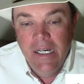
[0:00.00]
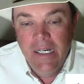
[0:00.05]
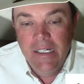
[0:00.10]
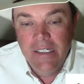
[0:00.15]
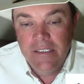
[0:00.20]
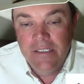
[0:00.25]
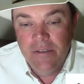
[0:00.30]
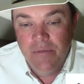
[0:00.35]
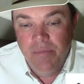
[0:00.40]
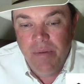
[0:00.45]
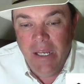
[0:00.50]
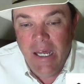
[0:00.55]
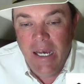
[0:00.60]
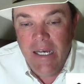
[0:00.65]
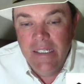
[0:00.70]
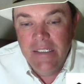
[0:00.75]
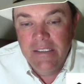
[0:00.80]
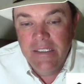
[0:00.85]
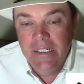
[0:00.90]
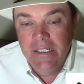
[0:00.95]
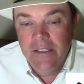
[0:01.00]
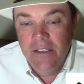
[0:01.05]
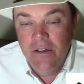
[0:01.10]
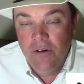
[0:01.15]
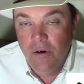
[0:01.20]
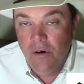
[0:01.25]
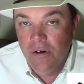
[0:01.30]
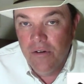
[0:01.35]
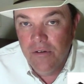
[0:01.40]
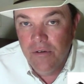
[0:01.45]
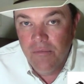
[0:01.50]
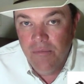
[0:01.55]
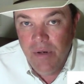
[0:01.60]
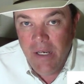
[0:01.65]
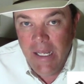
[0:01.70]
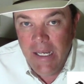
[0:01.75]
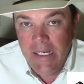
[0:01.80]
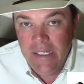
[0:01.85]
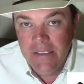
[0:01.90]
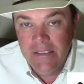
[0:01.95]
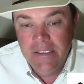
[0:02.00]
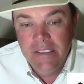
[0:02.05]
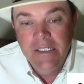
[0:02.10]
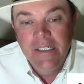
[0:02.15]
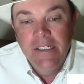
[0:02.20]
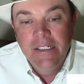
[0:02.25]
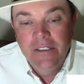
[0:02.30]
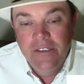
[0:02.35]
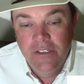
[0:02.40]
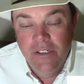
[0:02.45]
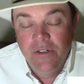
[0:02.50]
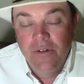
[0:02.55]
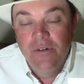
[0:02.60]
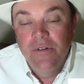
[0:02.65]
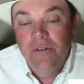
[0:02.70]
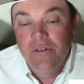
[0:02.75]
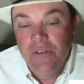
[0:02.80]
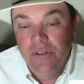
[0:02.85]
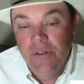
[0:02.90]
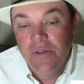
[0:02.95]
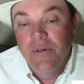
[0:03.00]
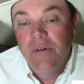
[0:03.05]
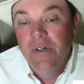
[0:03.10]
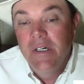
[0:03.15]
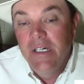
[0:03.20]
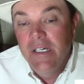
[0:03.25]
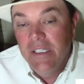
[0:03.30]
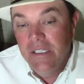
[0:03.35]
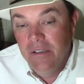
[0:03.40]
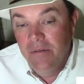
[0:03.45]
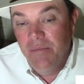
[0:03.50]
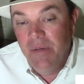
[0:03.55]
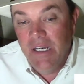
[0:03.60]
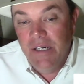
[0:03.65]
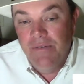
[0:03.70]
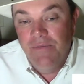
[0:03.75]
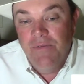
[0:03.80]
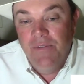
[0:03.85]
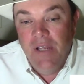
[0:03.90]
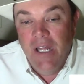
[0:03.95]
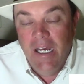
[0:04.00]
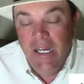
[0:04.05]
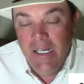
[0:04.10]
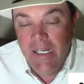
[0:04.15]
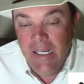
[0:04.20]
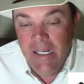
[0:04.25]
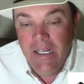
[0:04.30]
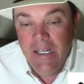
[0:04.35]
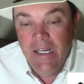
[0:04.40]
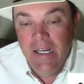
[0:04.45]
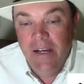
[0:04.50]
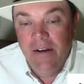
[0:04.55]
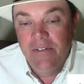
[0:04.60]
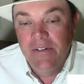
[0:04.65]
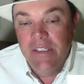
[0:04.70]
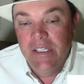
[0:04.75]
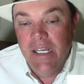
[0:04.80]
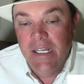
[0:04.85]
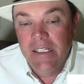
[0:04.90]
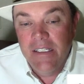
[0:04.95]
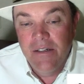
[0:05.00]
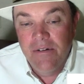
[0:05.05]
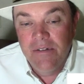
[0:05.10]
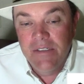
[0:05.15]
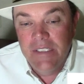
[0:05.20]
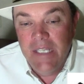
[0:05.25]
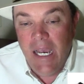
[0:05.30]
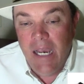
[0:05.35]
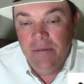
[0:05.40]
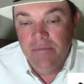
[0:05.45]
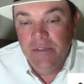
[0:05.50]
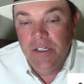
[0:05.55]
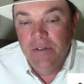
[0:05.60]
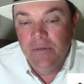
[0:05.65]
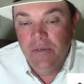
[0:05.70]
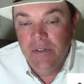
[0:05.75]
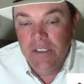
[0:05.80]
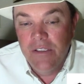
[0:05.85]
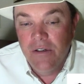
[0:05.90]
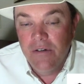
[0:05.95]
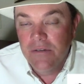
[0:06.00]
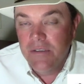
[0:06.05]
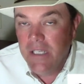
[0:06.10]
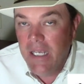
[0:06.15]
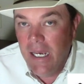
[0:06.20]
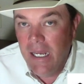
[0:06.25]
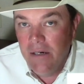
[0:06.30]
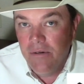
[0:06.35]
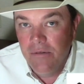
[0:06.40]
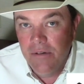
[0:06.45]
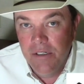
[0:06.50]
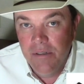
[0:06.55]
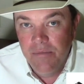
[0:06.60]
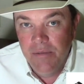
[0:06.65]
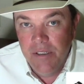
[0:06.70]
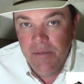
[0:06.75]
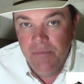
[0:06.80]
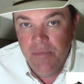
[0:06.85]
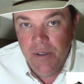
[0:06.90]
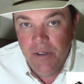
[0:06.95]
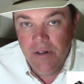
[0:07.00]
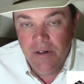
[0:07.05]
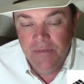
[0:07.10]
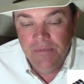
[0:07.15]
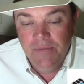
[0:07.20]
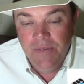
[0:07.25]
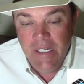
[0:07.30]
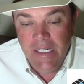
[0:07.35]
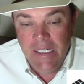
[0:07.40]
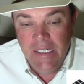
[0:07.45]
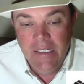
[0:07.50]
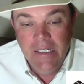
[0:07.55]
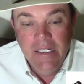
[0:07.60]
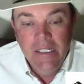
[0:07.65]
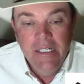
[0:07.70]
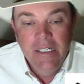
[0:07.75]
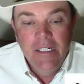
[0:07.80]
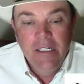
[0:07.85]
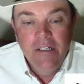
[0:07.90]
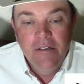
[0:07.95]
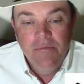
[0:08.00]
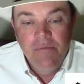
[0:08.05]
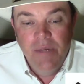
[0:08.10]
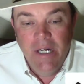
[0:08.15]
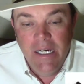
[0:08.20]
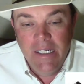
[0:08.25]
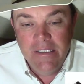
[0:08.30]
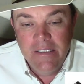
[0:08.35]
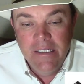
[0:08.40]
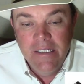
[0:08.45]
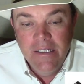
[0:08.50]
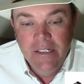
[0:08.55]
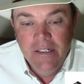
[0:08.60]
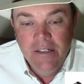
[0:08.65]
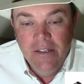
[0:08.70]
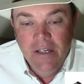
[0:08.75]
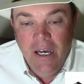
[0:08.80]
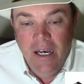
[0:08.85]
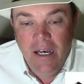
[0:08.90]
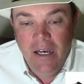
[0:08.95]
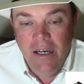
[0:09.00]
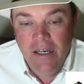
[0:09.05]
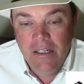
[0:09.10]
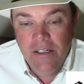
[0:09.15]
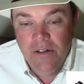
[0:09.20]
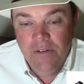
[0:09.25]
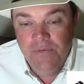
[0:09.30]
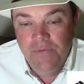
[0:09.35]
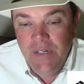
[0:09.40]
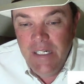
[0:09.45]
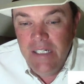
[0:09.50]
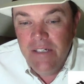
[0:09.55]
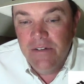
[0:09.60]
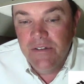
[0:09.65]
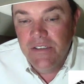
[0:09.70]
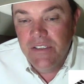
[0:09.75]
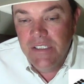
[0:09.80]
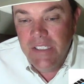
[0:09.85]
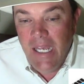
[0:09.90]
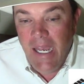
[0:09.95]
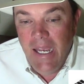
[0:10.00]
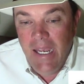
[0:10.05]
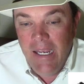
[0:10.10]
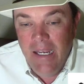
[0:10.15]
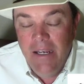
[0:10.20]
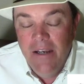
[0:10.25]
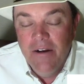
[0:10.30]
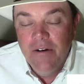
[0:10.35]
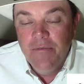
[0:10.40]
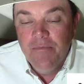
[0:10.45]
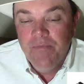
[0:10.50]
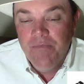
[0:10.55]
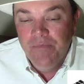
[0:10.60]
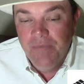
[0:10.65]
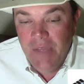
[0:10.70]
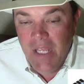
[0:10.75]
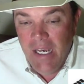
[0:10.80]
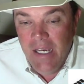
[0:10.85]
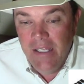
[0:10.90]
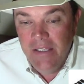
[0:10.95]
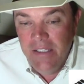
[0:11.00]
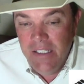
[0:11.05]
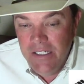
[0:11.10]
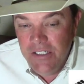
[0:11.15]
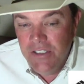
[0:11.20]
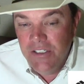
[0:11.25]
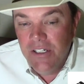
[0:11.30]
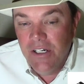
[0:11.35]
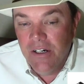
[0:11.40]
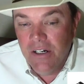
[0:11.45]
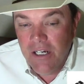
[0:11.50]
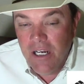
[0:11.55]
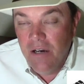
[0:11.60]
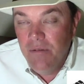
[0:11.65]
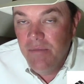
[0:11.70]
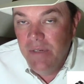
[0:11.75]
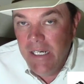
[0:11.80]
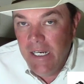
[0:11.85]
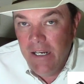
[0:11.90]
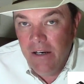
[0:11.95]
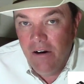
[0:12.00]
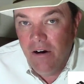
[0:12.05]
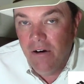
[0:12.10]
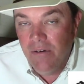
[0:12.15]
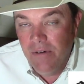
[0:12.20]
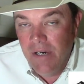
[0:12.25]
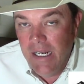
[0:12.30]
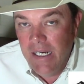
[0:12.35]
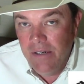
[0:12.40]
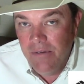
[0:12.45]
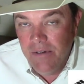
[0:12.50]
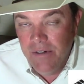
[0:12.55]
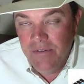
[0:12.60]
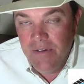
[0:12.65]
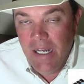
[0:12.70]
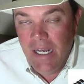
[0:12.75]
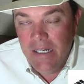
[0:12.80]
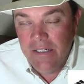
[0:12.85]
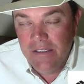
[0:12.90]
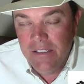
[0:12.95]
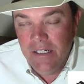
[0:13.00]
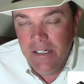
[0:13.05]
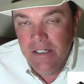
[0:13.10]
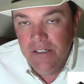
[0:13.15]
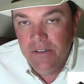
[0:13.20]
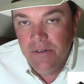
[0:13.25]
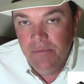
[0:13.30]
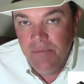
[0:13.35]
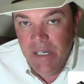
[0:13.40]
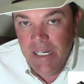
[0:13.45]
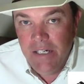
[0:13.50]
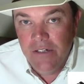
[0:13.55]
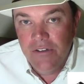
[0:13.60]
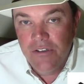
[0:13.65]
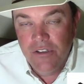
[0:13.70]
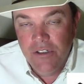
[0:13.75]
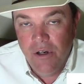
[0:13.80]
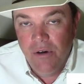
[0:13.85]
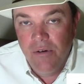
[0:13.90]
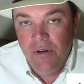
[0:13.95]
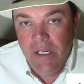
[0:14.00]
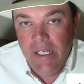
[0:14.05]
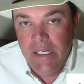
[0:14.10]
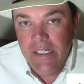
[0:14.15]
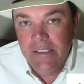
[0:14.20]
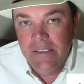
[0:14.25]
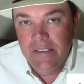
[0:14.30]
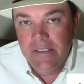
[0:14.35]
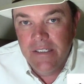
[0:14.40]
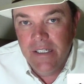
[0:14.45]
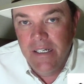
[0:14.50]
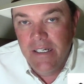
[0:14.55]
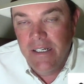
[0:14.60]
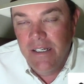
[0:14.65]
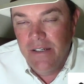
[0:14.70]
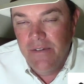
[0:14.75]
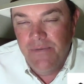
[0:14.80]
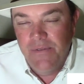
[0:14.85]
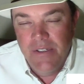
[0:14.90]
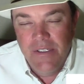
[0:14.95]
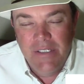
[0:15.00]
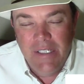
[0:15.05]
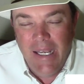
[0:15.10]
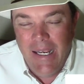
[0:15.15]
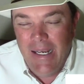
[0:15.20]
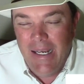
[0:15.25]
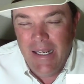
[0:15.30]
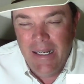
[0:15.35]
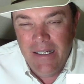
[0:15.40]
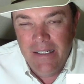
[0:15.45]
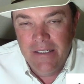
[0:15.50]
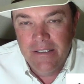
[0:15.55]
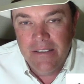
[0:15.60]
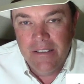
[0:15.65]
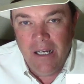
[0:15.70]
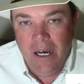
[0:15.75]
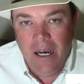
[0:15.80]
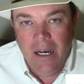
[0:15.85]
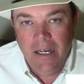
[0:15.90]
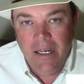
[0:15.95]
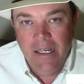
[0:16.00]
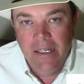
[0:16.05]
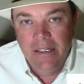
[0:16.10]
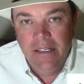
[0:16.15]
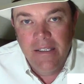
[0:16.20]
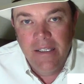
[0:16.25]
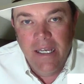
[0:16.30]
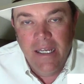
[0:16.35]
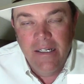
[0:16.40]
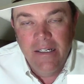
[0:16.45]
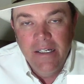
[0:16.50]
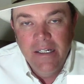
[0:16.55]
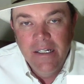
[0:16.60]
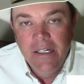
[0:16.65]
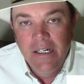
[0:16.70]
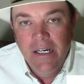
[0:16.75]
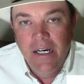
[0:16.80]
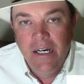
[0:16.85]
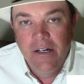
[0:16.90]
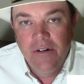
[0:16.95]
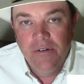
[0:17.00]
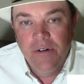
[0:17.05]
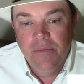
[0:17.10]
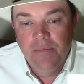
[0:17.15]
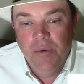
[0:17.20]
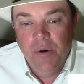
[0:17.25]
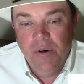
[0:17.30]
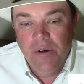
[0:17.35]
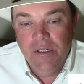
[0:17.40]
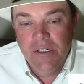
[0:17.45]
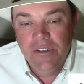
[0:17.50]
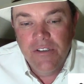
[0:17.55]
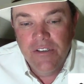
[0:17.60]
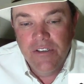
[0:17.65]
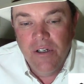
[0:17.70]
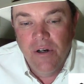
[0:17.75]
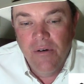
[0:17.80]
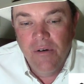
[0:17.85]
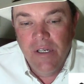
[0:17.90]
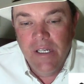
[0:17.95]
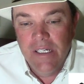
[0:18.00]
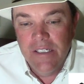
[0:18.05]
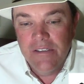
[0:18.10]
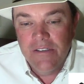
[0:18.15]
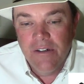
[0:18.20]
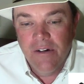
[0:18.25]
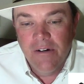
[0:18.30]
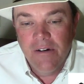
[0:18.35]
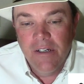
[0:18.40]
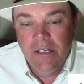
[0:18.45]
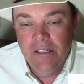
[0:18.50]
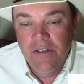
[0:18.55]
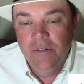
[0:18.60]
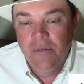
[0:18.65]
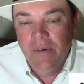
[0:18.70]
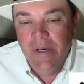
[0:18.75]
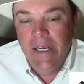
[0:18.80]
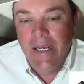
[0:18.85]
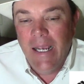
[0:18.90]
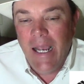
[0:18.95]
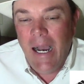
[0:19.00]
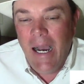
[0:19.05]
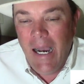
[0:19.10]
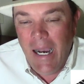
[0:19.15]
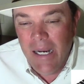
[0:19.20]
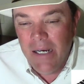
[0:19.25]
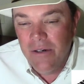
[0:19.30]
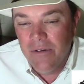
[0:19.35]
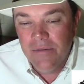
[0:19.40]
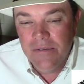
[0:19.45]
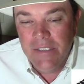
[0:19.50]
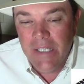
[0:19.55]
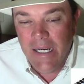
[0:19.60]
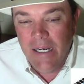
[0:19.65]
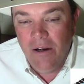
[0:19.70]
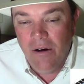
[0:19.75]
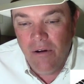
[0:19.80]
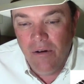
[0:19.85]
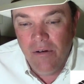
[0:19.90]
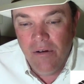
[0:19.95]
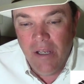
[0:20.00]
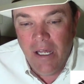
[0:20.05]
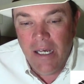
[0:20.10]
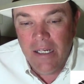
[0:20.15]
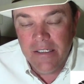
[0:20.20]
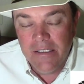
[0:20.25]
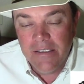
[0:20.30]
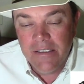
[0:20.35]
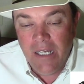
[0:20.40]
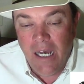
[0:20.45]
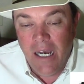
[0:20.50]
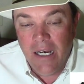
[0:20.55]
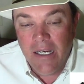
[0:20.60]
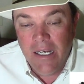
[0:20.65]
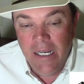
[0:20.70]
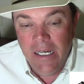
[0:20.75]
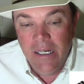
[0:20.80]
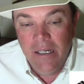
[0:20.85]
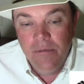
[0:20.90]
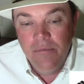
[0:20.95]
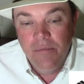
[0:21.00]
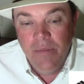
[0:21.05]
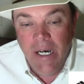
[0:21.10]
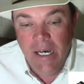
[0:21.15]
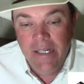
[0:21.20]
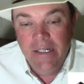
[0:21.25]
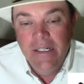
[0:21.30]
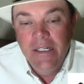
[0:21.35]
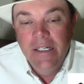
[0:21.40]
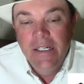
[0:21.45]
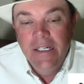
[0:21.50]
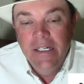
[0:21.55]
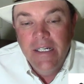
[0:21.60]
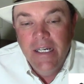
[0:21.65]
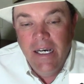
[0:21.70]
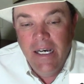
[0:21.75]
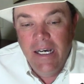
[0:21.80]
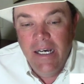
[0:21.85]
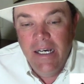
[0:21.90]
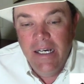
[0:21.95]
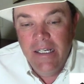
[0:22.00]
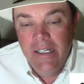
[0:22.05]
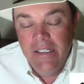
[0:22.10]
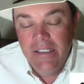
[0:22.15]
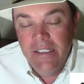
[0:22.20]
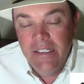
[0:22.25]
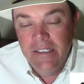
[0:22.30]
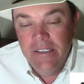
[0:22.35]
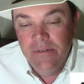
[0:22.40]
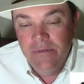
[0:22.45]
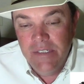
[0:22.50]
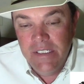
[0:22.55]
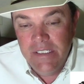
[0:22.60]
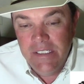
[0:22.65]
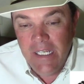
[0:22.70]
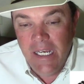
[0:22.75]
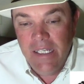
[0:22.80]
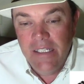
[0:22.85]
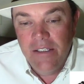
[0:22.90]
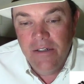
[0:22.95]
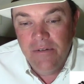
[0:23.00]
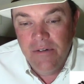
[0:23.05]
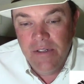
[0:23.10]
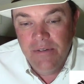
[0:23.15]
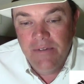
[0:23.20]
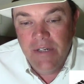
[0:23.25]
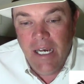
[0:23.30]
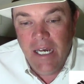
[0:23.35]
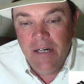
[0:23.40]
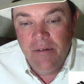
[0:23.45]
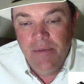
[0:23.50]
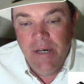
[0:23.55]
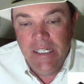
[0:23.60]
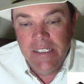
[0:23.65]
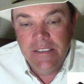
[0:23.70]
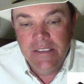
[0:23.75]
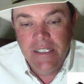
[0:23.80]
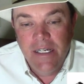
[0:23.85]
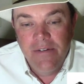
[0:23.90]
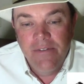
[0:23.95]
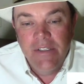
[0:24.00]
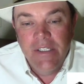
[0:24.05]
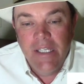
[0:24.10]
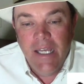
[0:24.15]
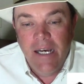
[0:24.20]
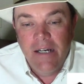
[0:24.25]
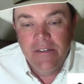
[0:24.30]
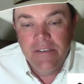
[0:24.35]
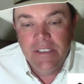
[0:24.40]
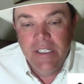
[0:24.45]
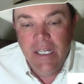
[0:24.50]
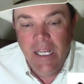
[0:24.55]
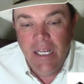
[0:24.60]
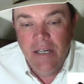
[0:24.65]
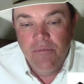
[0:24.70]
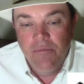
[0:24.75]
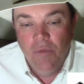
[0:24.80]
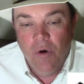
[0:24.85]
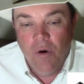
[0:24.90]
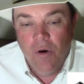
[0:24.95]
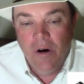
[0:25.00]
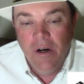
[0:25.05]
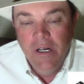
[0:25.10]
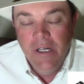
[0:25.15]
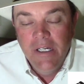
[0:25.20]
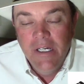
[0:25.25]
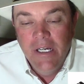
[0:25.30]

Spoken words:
supplies in the northern plains due to the big flooding and everything that was happening when those cattle would have been put on feed. But your feeders say that this year coming in already, we've got a bigger show list. If you take any stock into that reported show list early in the week, I don't take a whole lot of stock in it, but we say that we've got about 7,000 head more